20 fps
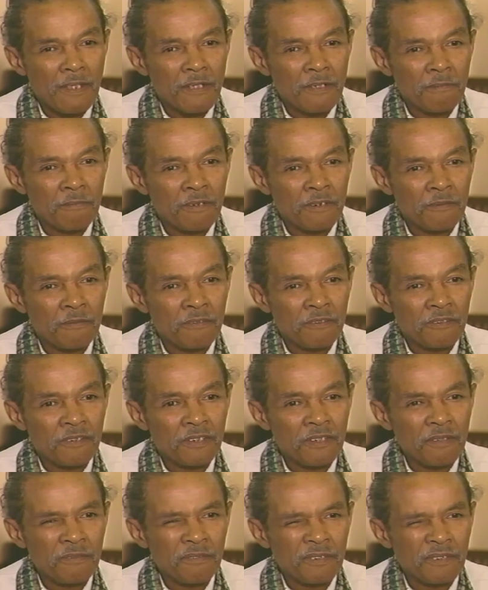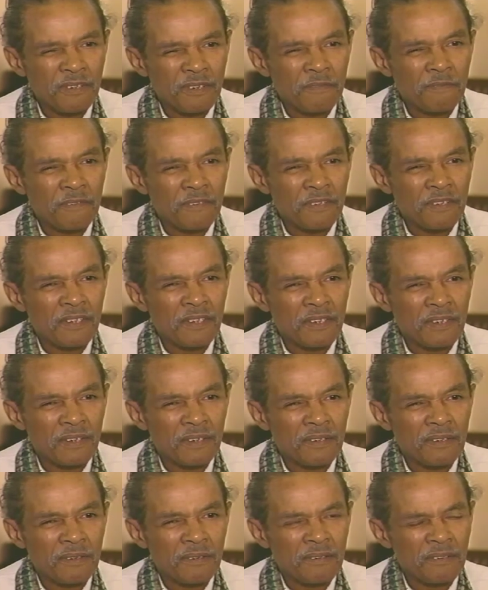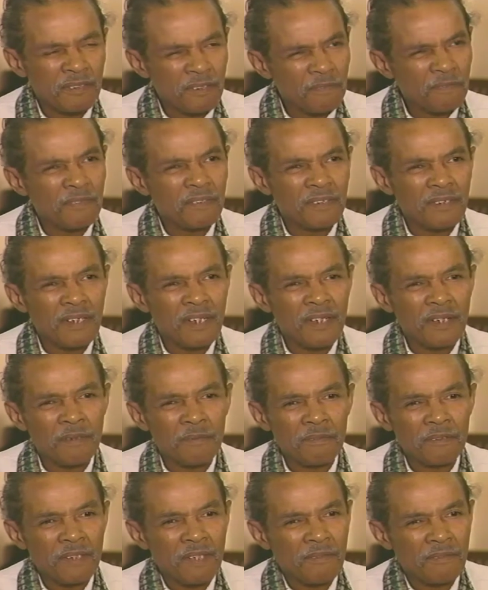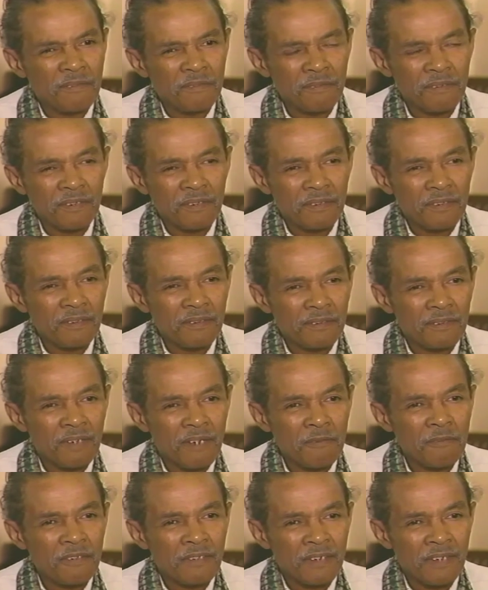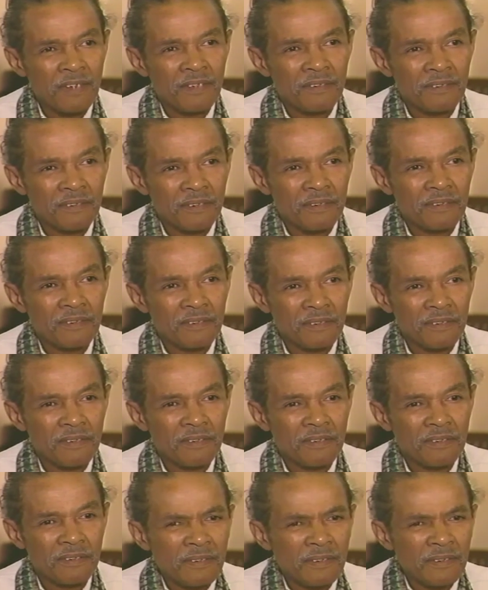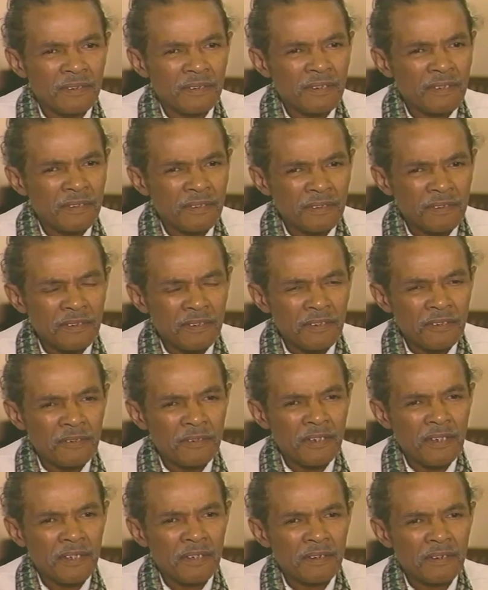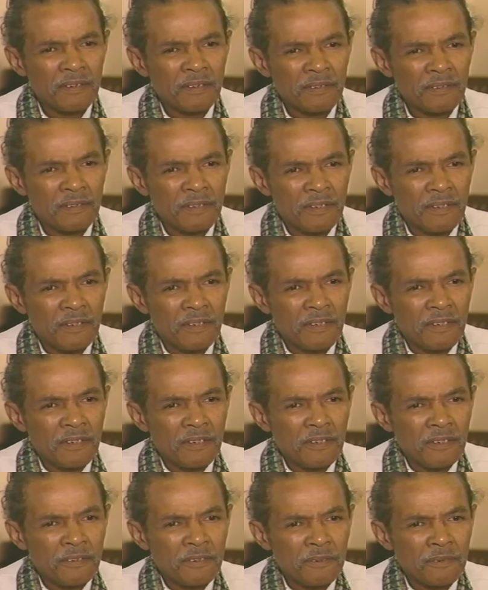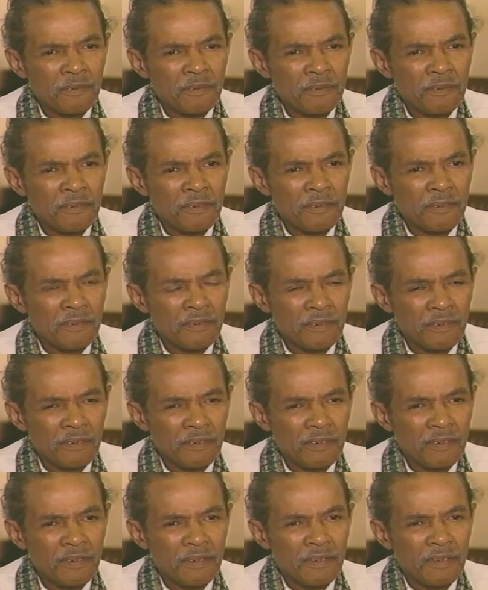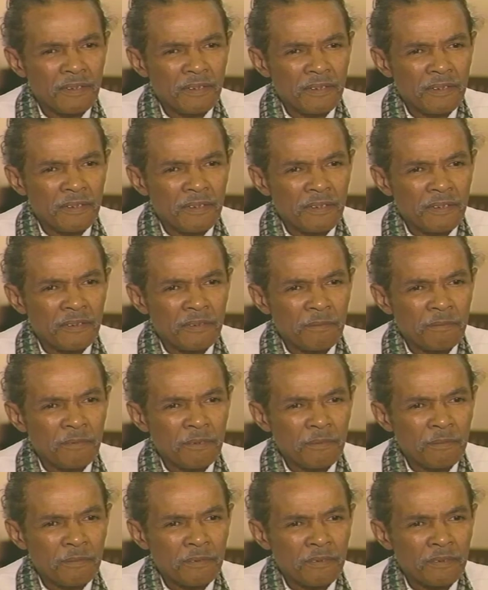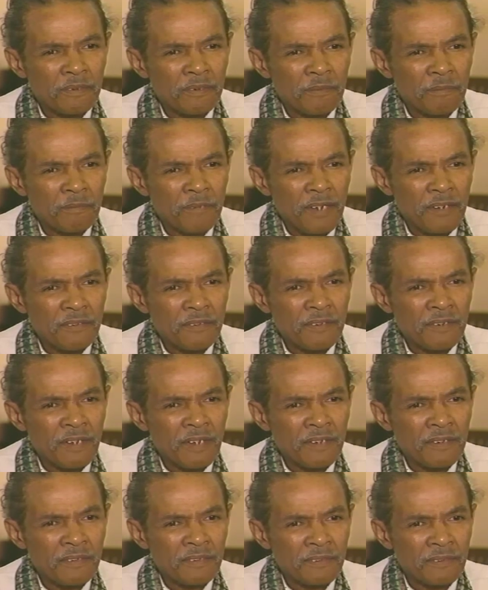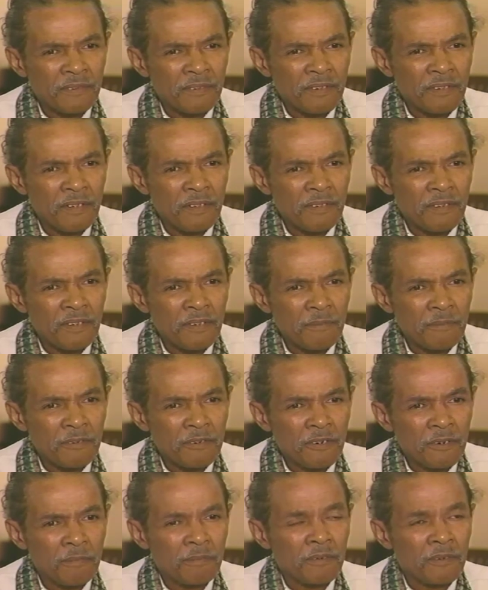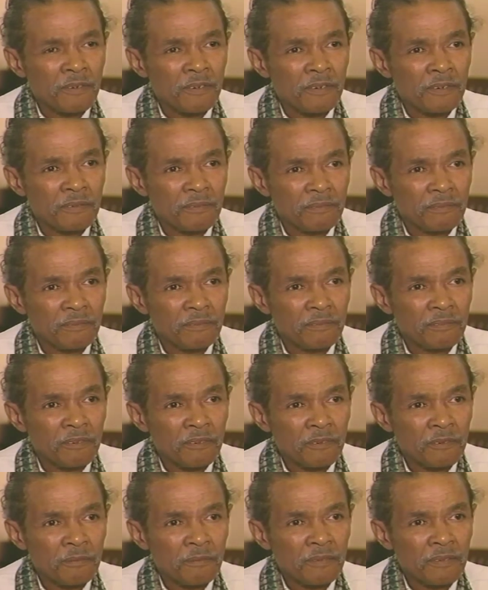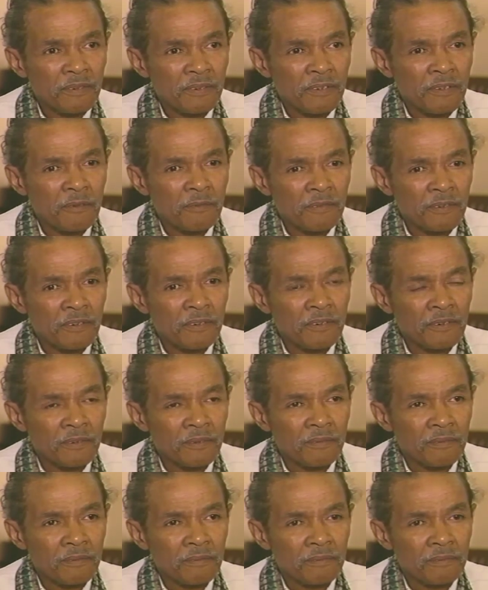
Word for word: But it was it was a different thing, you know, a different time. You have to, really, you know, I realize that. Another thing, you had uh, your uh, the people that patronized you. They they were up on it. You know what I mean? They were alert.